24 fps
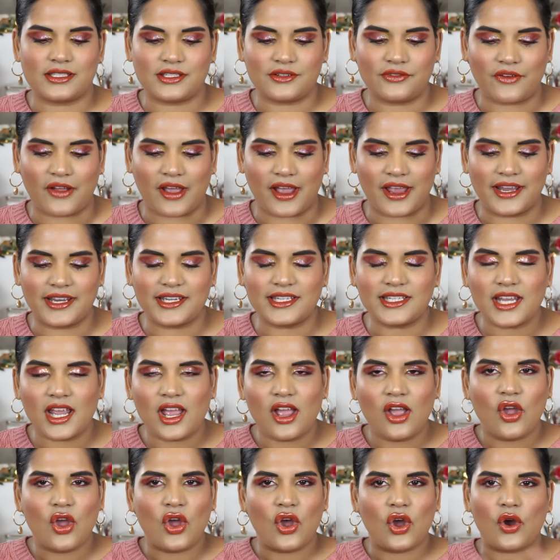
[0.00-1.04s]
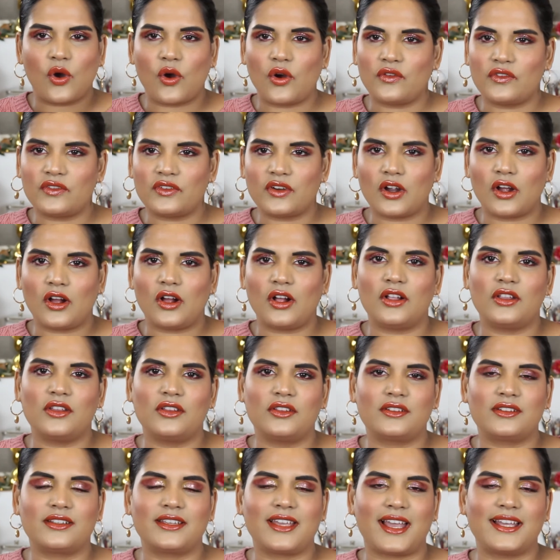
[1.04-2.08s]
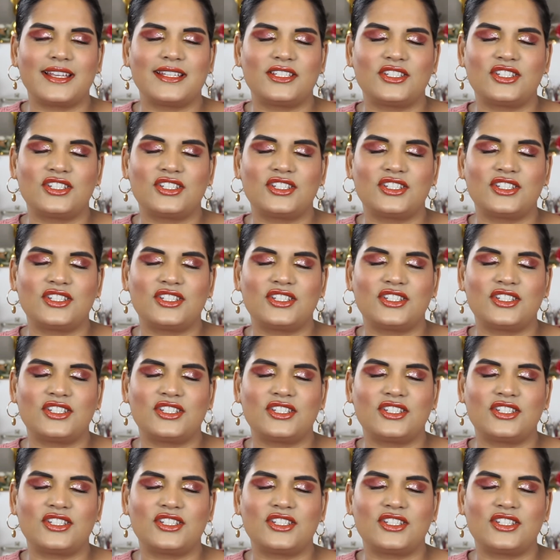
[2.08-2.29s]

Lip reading: to find. Overall, guys,